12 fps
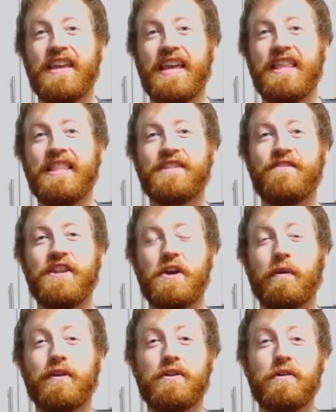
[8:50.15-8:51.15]
In this
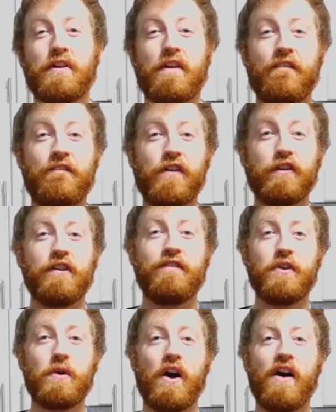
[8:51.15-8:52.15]
video, we're doing a full
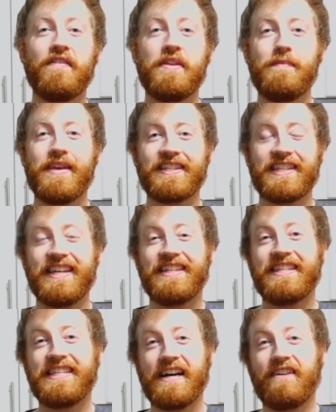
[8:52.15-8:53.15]
review of the mix
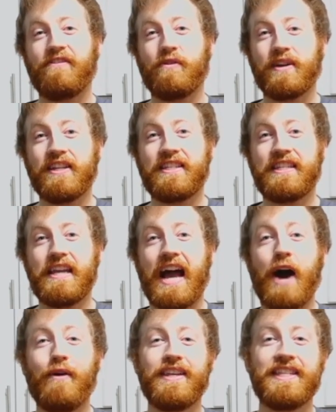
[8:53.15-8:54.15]
itself. We're going to see
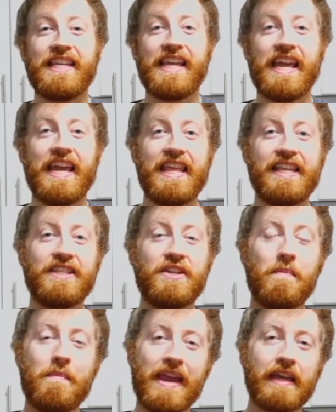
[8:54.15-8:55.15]
how easy it is
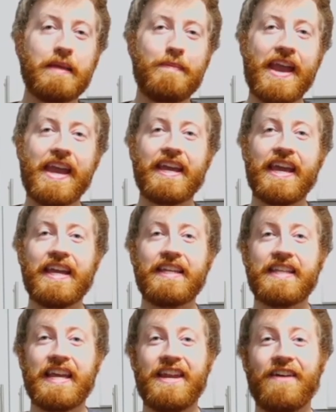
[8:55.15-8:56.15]
to make the
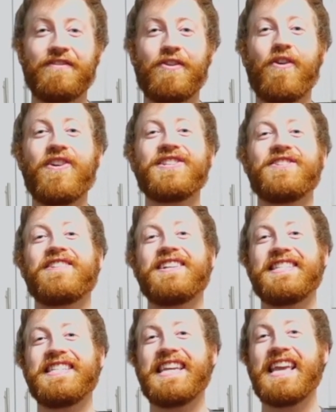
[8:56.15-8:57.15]
pancakes, and of course, we're going
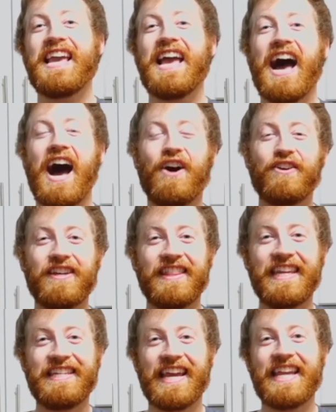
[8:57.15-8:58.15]
to see how good
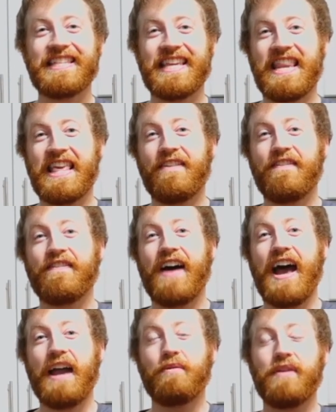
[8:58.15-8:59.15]
they taste, and if
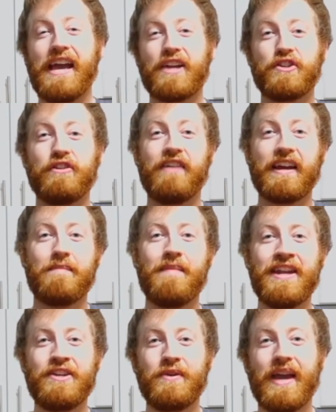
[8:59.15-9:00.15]
I would actually
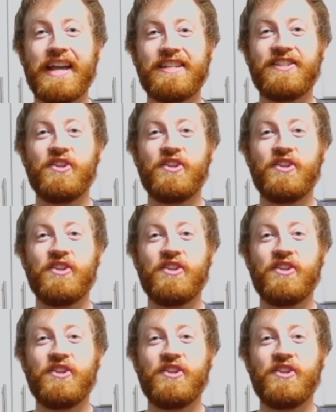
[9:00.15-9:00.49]
recommend you guys